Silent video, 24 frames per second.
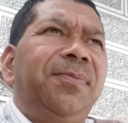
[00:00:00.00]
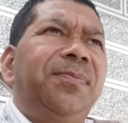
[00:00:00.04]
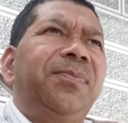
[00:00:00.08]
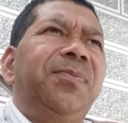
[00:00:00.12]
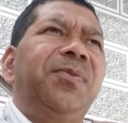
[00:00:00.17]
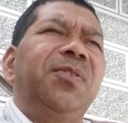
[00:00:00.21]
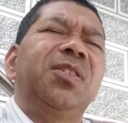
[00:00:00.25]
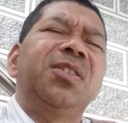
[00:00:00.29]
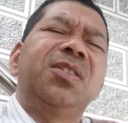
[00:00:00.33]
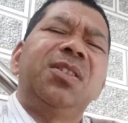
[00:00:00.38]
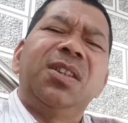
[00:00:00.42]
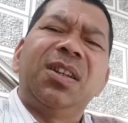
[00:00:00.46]

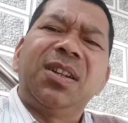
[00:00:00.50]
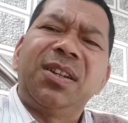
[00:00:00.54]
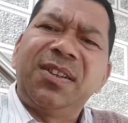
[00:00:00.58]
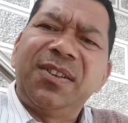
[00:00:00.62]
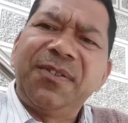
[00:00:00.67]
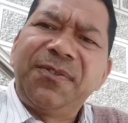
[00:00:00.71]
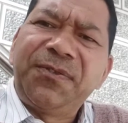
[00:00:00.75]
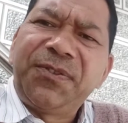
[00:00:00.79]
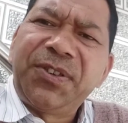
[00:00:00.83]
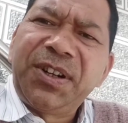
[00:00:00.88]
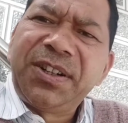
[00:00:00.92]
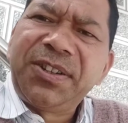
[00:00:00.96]
the
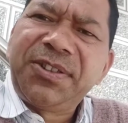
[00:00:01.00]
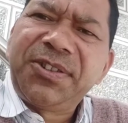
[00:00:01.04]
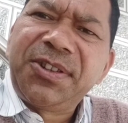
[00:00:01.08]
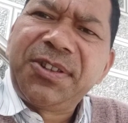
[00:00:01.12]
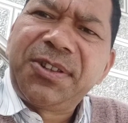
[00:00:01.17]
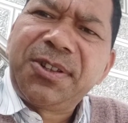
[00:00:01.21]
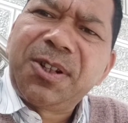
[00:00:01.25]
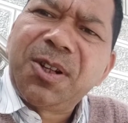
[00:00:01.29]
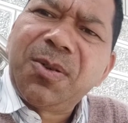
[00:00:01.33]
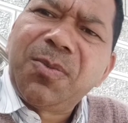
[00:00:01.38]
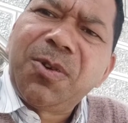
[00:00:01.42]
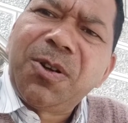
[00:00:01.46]
different
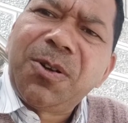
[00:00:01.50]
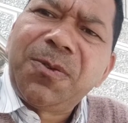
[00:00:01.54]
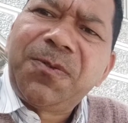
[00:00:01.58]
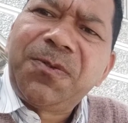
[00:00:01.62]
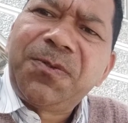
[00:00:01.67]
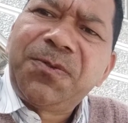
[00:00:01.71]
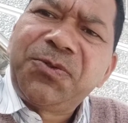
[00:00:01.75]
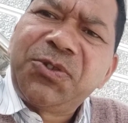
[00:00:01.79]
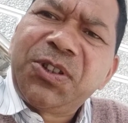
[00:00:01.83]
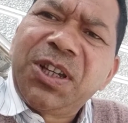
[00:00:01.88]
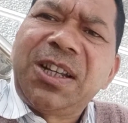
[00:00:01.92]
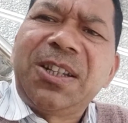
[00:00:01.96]
system of
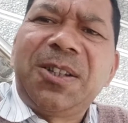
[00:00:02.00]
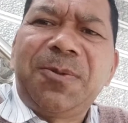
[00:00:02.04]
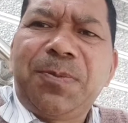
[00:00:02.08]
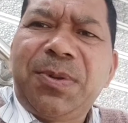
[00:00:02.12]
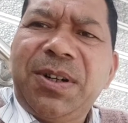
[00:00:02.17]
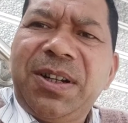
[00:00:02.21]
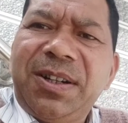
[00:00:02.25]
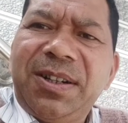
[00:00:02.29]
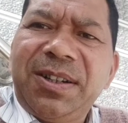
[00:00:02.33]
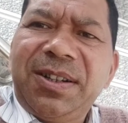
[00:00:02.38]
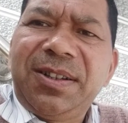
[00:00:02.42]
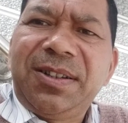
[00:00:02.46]
charge
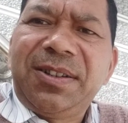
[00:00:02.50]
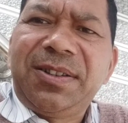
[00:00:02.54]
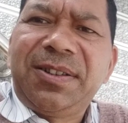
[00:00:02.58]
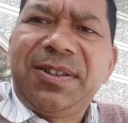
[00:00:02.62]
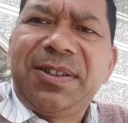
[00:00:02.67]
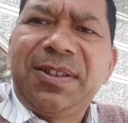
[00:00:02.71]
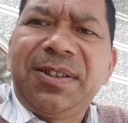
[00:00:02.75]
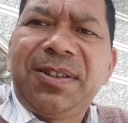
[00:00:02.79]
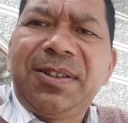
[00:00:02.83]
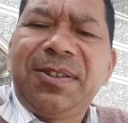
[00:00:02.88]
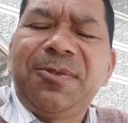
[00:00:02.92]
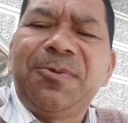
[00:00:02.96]

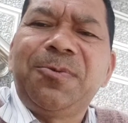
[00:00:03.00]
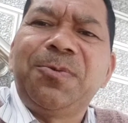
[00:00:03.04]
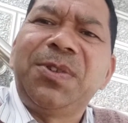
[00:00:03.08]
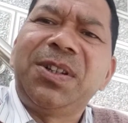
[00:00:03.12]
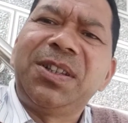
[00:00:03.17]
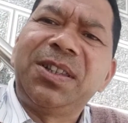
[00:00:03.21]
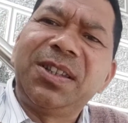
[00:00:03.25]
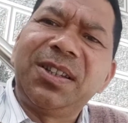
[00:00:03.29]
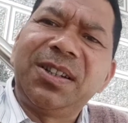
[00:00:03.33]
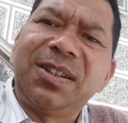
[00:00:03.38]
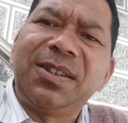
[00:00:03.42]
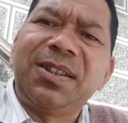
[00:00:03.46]
particles,
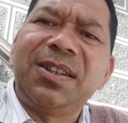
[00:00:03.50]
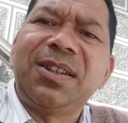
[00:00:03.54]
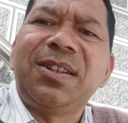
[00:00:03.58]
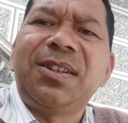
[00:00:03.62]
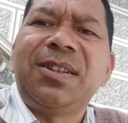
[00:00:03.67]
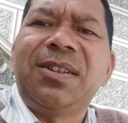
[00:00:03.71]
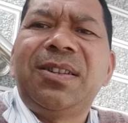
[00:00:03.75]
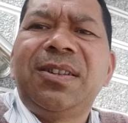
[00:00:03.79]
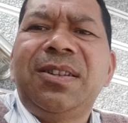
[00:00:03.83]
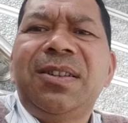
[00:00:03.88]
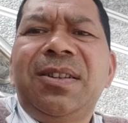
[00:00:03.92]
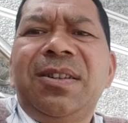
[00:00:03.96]
whether
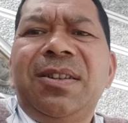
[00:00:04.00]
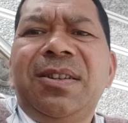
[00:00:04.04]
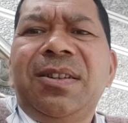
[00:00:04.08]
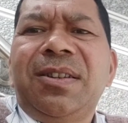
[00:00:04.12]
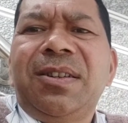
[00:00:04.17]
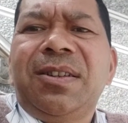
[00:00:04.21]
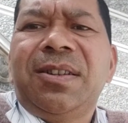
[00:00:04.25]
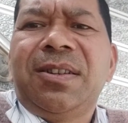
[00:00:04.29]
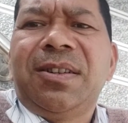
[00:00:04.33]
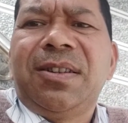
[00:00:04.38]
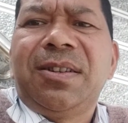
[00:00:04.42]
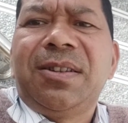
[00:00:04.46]
the
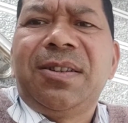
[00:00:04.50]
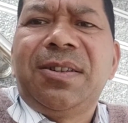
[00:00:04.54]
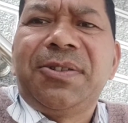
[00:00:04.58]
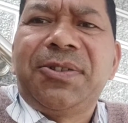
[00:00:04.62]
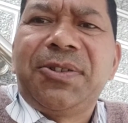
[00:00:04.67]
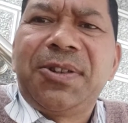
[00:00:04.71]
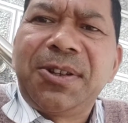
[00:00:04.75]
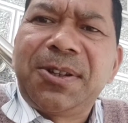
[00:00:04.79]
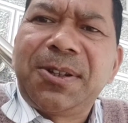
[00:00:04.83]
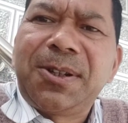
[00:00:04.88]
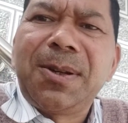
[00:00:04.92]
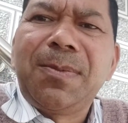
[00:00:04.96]

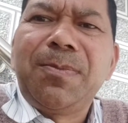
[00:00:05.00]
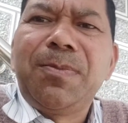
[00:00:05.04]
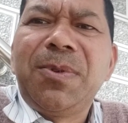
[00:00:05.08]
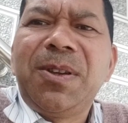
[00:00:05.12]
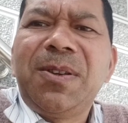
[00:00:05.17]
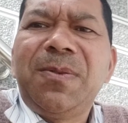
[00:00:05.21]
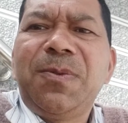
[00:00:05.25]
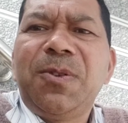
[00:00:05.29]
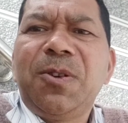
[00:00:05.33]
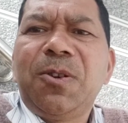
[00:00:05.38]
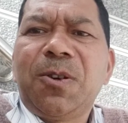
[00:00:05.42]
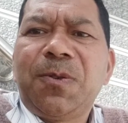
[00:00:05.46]
system may
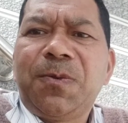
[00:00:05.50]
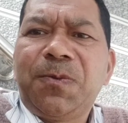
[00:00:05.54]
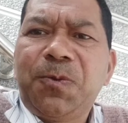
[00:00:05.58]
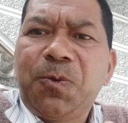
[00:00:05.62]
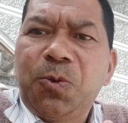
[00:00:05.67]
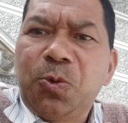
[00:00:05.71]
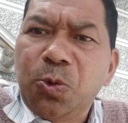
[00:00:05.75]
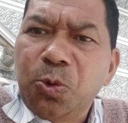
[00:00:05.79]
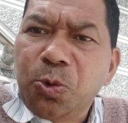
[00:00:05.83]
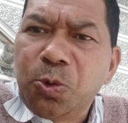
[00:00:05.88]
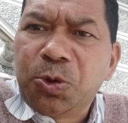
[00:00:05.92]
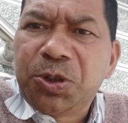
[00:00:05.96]
be of
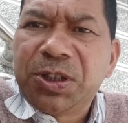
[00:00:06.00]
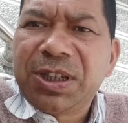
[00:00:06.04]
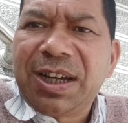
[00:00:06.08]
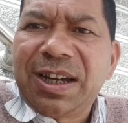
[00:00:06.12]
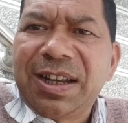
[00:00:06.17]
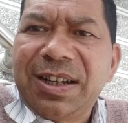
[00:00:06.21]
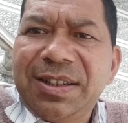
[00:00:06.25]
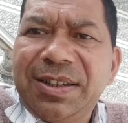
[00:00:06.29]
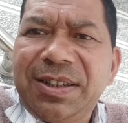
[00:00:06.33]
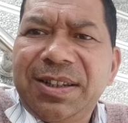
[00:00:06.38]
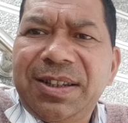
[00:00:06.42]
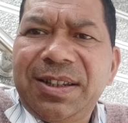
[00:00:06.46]
two
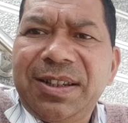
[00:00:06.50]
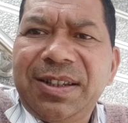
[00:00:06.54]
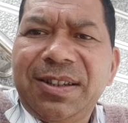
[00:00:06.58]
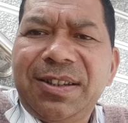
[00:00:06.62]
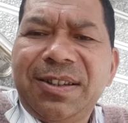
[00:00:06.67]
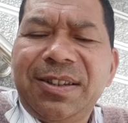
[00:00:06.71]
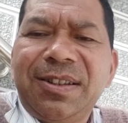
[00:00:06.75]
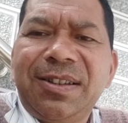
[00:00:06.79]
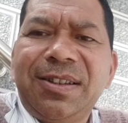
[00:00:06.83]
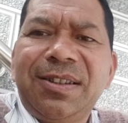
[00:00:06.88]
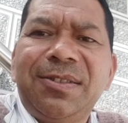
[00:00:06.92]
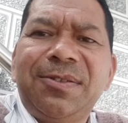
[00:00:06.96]
charge,
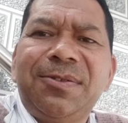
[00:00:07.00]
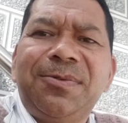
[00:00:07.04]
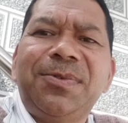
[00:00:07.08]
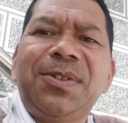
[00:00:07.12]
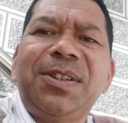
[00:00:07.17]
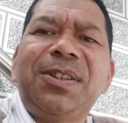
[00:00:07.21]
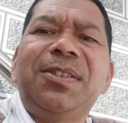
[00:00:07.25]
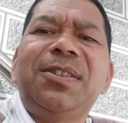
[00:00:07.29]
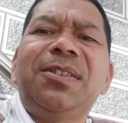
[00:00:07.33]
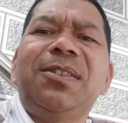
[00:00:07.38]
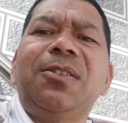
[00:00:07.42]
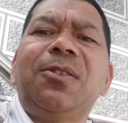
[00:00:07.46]

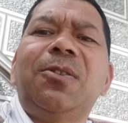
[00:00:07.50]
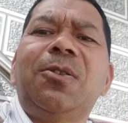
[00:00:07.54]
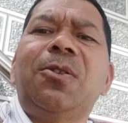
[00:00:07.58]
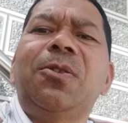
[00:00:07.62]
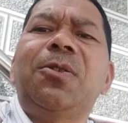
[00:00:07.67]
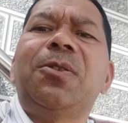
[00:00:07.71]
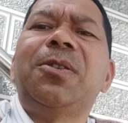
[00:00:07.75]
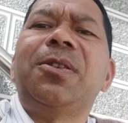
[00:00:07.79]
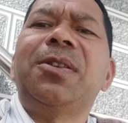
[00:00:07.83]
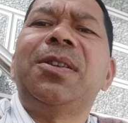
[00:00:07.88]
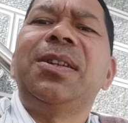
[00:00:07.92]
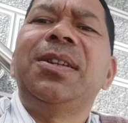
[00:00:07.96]
whether
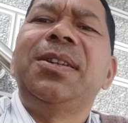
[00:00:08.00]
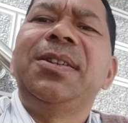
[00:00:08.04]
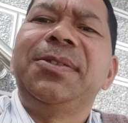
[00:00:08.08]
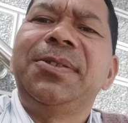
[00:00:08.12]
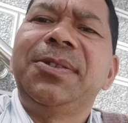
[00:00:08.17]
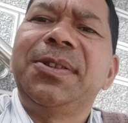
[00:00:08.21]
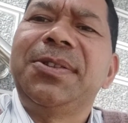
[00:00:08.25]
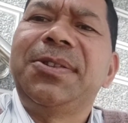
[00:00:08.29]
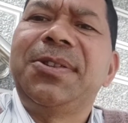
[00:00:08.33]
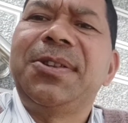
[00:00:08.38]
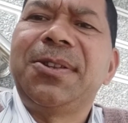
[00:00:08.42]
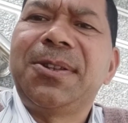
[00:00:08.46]
or
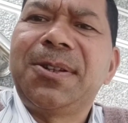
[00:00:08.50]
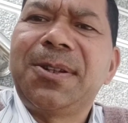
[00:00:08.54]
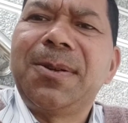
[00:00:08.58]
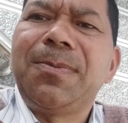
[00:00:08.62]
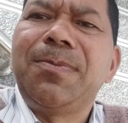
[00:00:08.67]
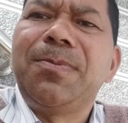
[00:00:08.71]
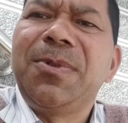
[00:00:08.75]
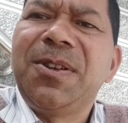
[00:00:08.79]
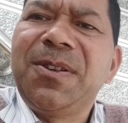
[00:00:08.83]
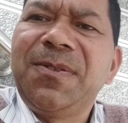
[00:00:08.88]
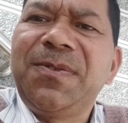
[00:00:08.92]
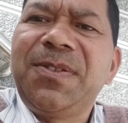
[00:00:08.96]
the
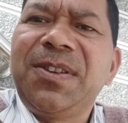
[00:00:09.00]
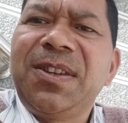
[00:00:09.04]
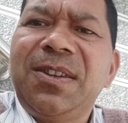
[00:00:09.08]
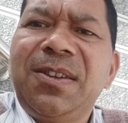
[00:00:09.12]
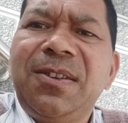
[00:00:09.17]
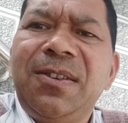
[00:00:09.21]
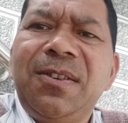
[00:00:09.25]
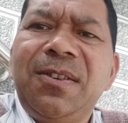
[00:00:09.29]
system may be